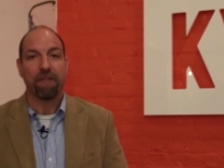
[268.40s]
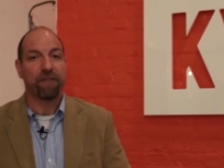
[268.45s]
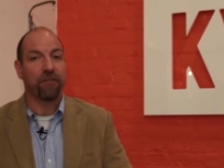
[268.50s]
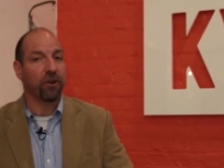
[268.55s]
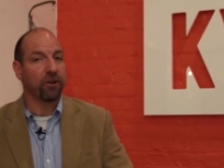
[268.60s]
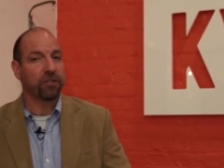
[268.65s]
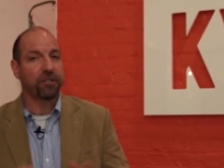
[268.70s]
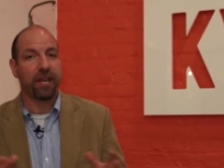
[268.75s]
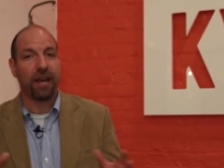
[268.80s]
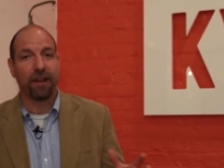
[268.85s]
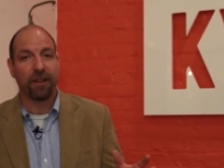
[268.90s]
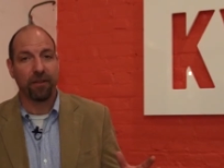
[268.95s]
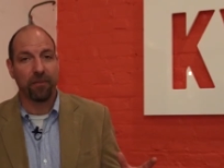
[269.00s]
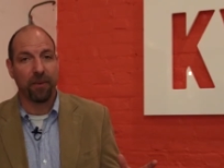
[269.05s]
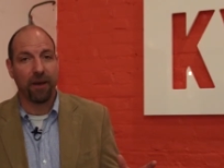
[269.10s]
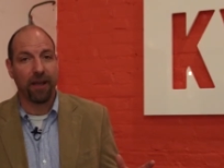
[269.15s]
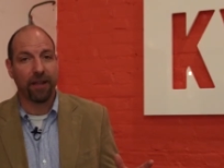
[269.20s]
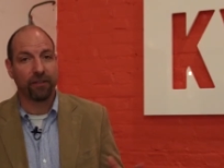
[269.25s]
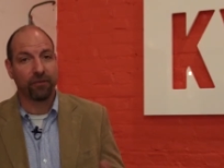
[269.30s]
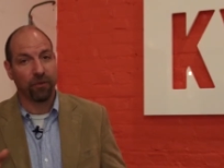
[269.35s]
First out of the
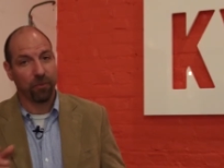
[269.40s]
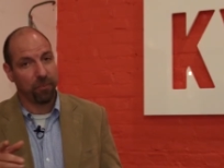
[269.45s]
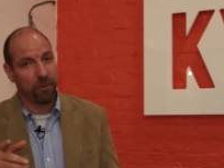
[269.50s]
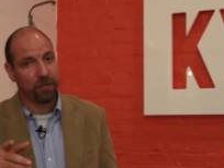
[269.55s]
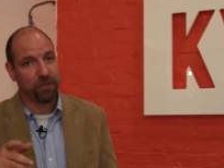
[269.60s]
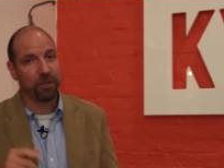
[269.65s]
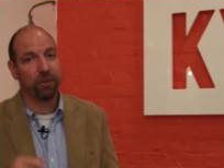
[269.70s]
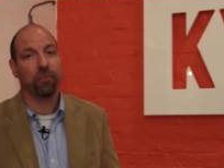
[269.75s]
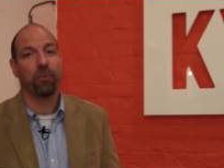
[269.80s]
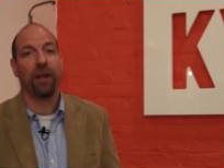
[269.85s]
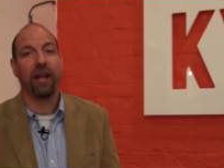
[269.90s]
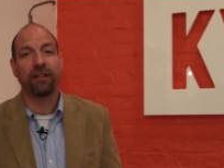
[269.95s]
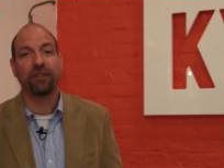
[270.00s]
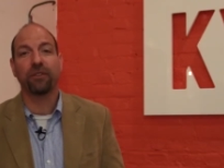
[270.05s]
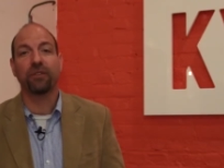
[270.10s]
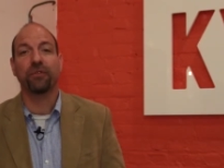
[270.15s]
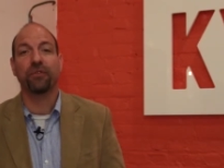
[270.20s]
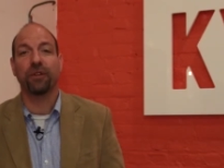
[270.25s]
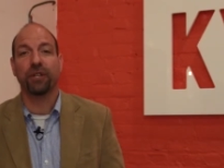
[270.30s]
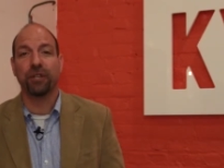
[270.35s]
box for pitching
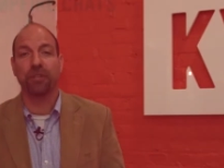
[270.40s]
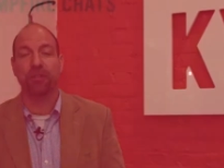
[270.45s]
practice for